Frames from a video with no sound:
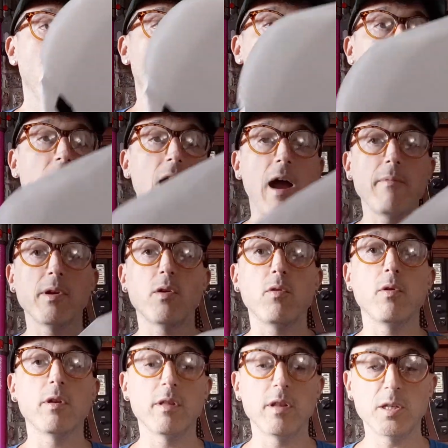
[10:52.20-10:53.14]
Uh, I
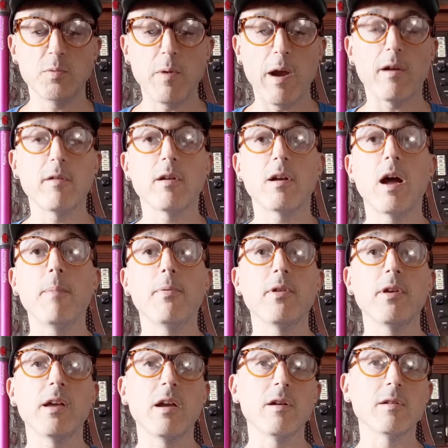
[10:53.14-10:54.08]
recorded this record a
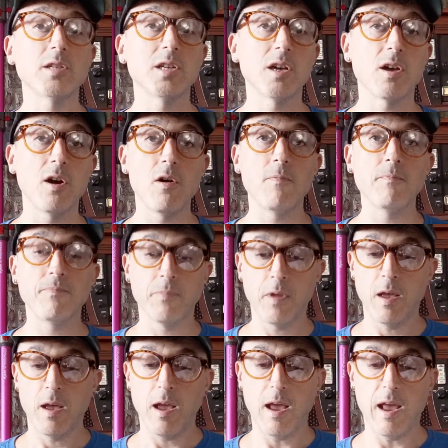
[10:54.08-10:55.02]
couple of years ago
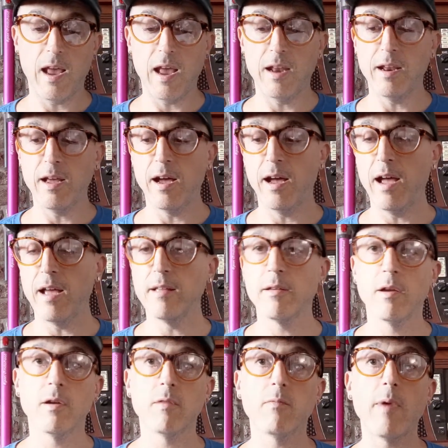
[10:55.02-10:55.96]
and uh,
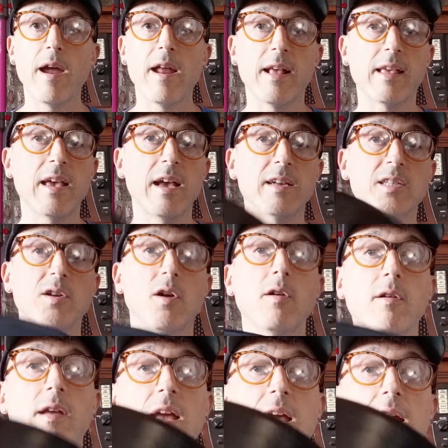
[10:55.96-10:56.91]
ran a Kickstarter